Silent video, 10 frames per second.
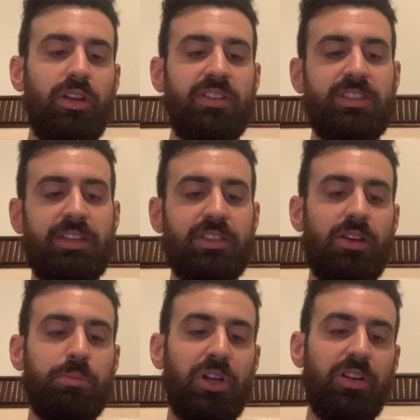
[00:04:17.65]
it says
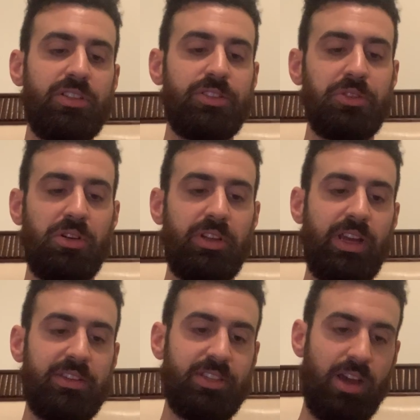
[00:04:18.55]
a bird song
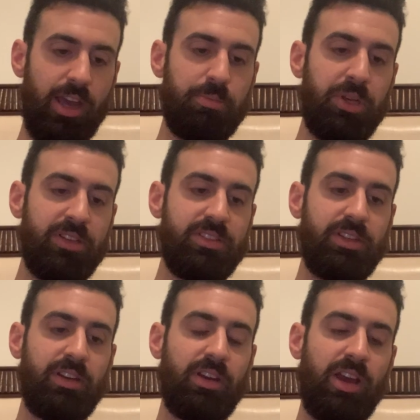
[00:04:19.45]
has a high pitched
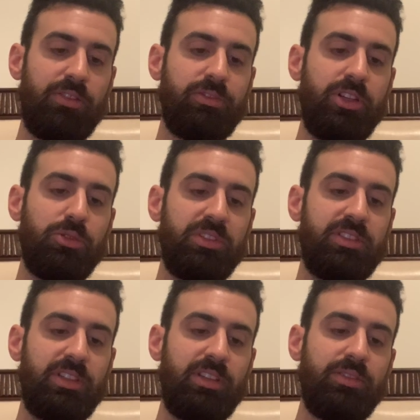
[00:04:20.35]
and a high
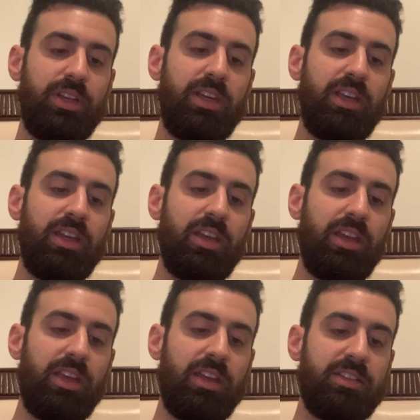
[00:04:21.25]
frequency.
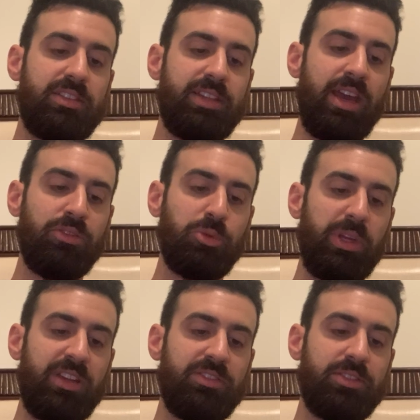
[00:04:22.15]
Its sound
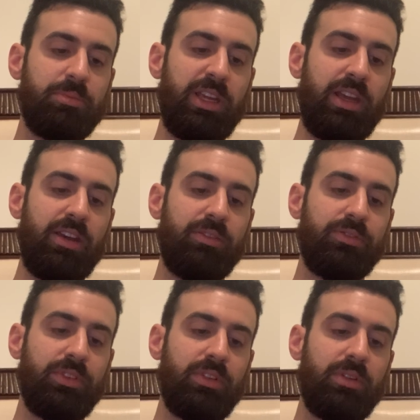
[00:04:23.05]
waves may have
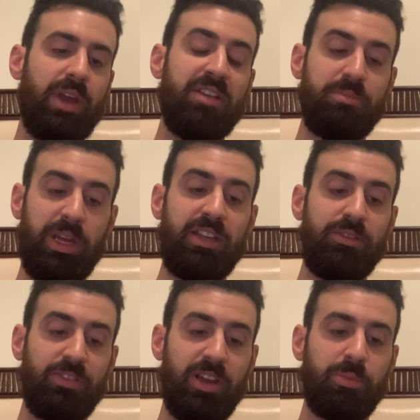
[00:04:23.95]

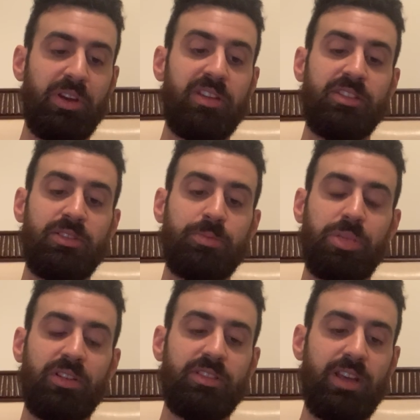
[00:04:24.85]
many vibrations
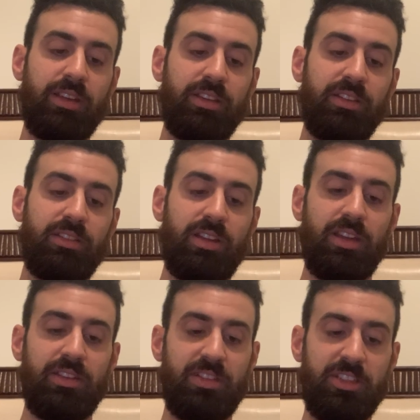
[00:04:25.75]
per second.
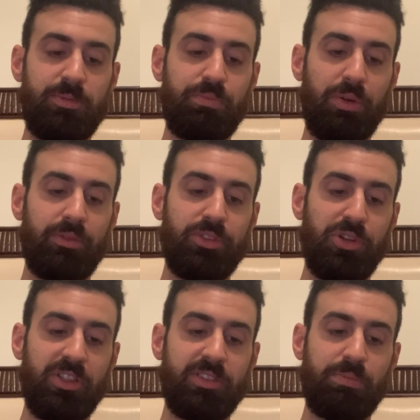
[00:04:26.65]
This
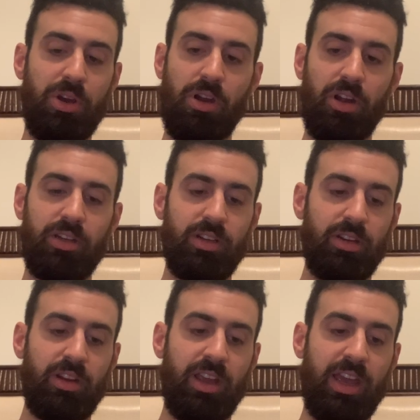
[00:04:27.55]
dog's bark
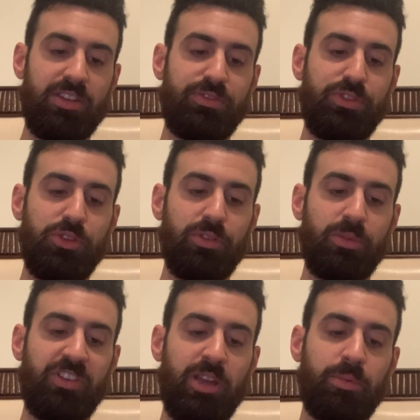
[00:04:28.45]
has
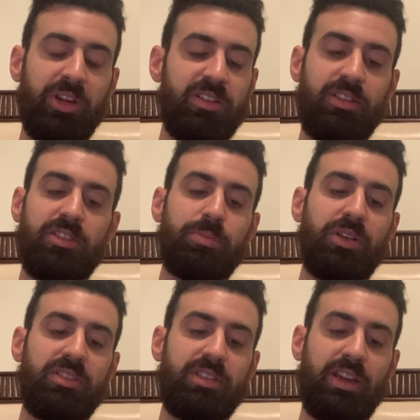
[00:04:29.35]
fewer vibrations
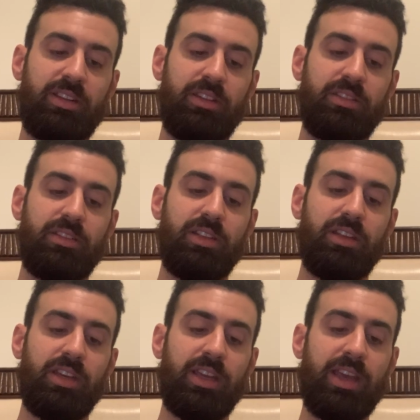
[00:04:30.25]
per second.
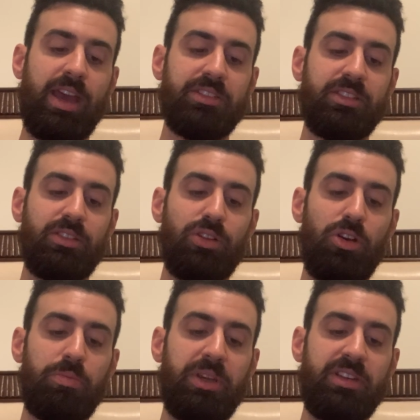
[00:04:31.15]
It has a
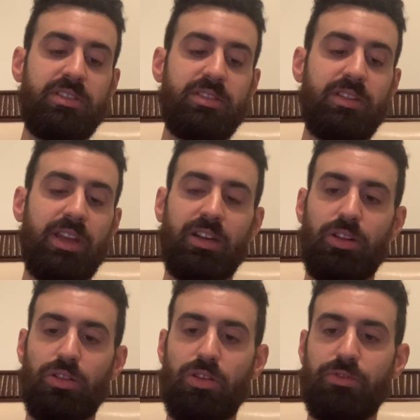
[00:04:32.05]
low pitched and a
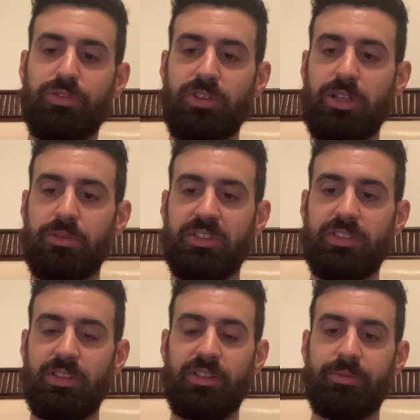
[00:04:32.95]
low
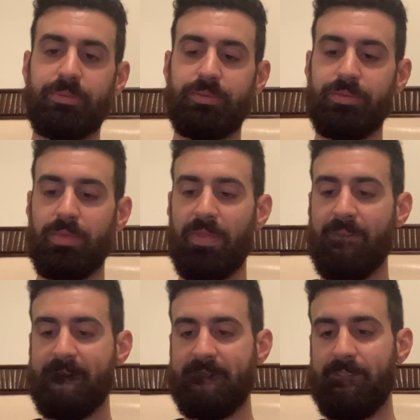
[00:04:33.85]
frequency.
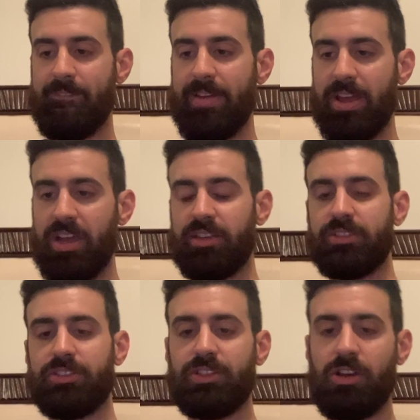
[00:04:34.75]
Okay,
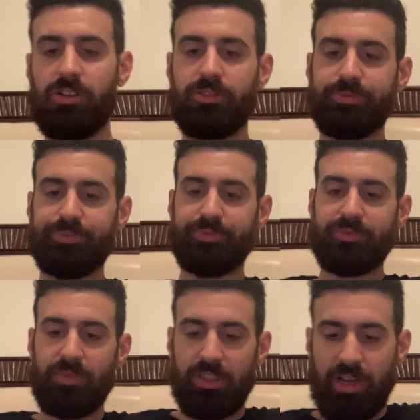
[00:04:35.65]
so
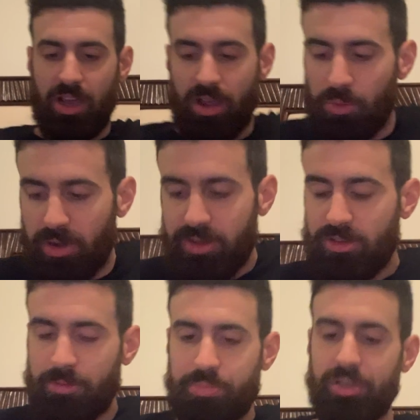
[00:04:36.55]
now I want you
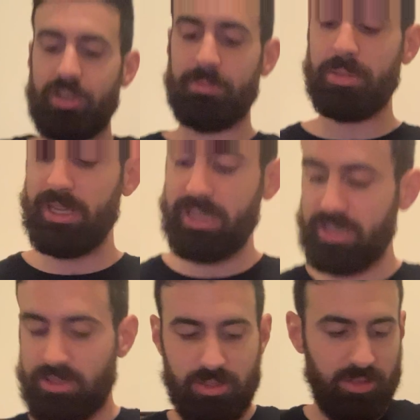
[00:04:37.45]
to put
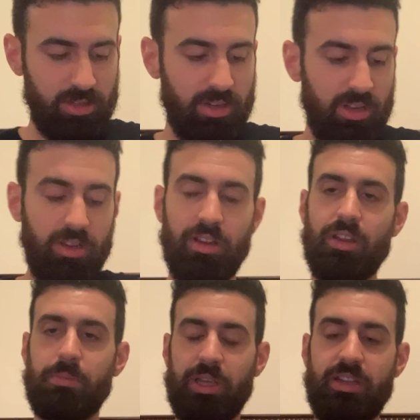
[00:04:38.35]
pages,
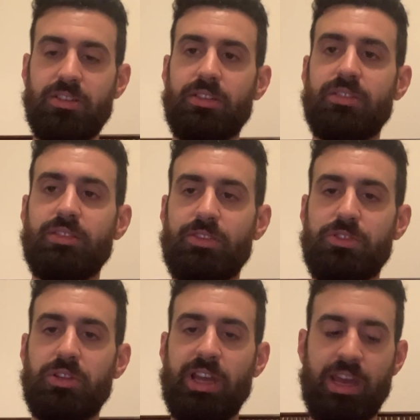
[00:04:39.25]
if
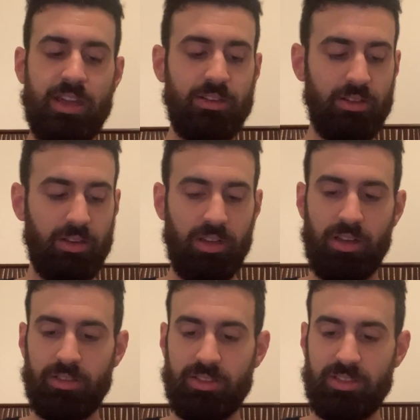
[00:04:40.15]
you can,
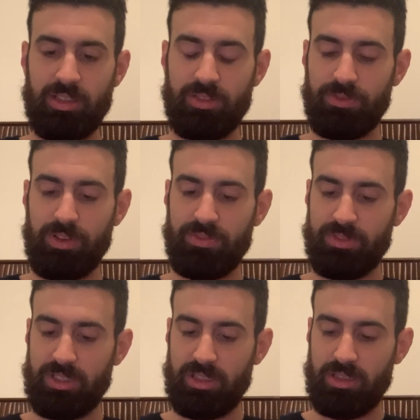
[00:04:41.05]

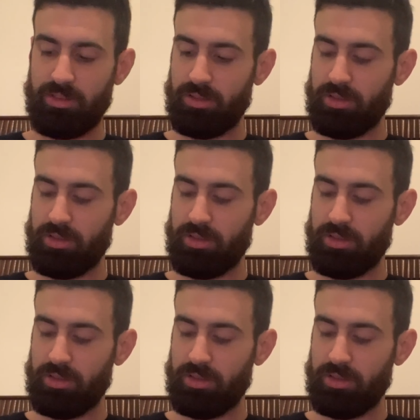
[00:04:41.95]
650,